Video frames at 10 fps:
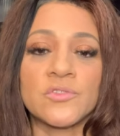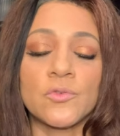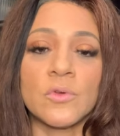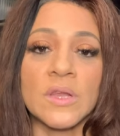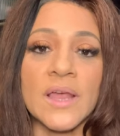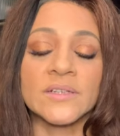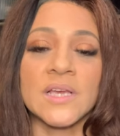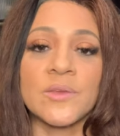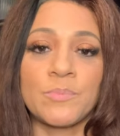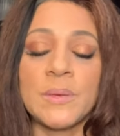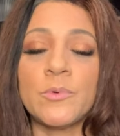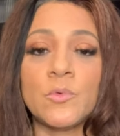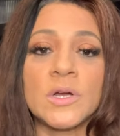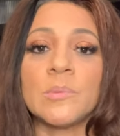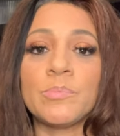So a lot of times people
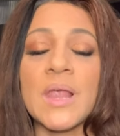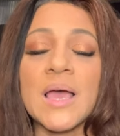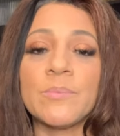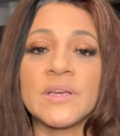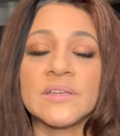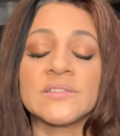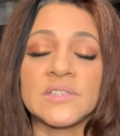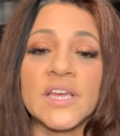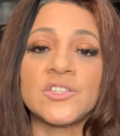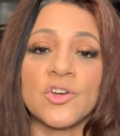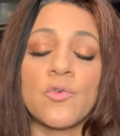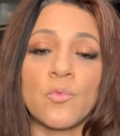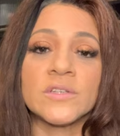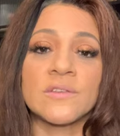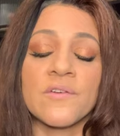will comply because they don't
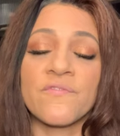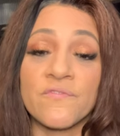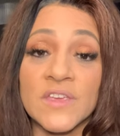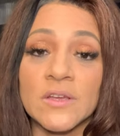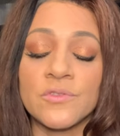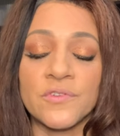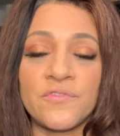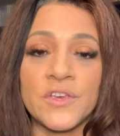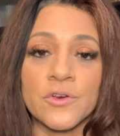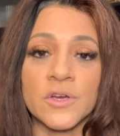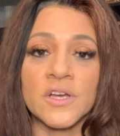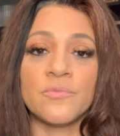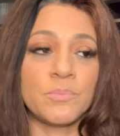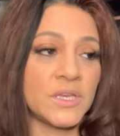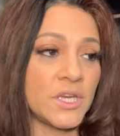want to feel the fear
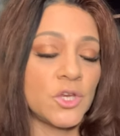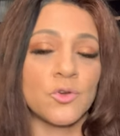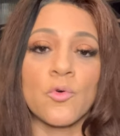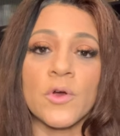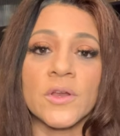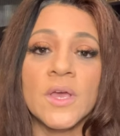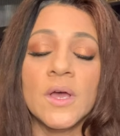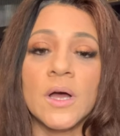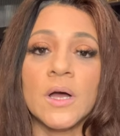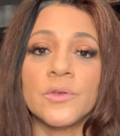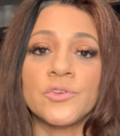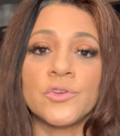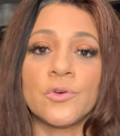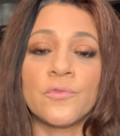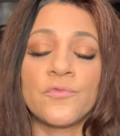of being ignored, uh, you
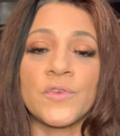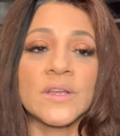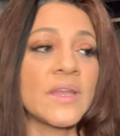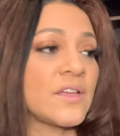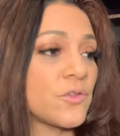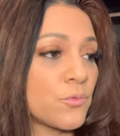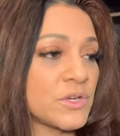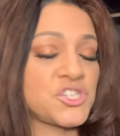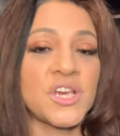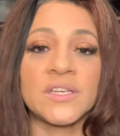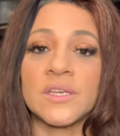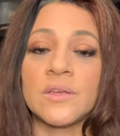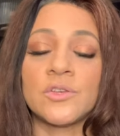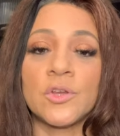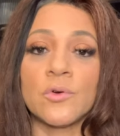know, feeling like they're
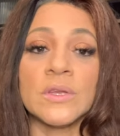rejected, you know,